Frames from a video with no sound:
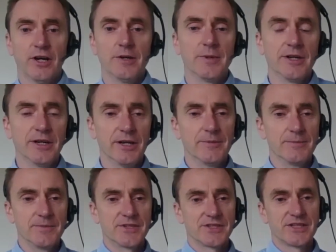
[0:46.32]
I'm
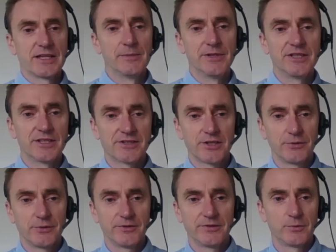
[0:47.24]
a sustainability
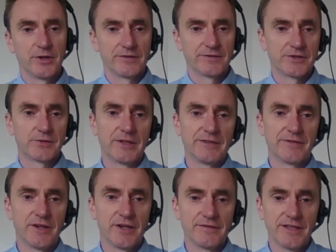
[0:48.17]
consultant. Worked for
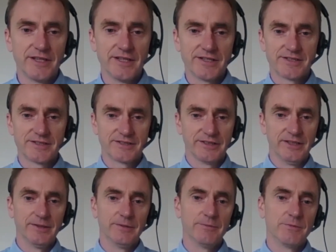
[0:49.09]
25 years,
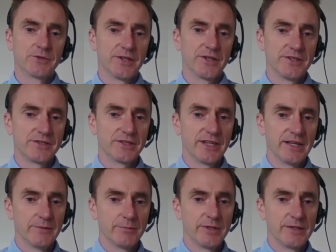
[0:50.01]
trying to
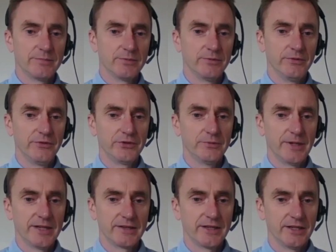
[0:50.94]
get people to
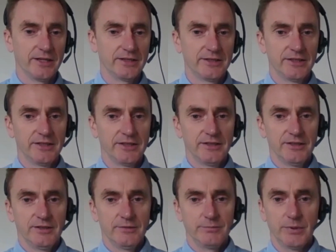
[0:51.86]
make their
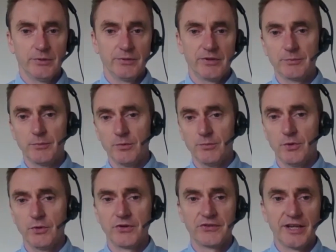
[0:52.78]
buildings
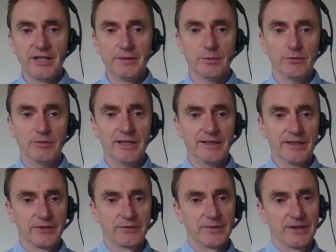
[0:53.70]
more sustainable. Really,
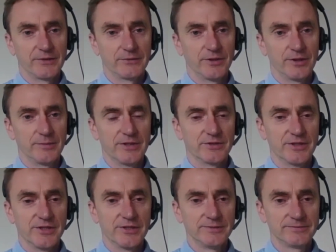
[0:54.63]
that's what I've been
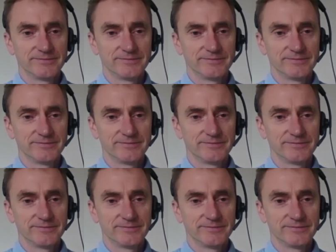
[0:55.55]
trying to do.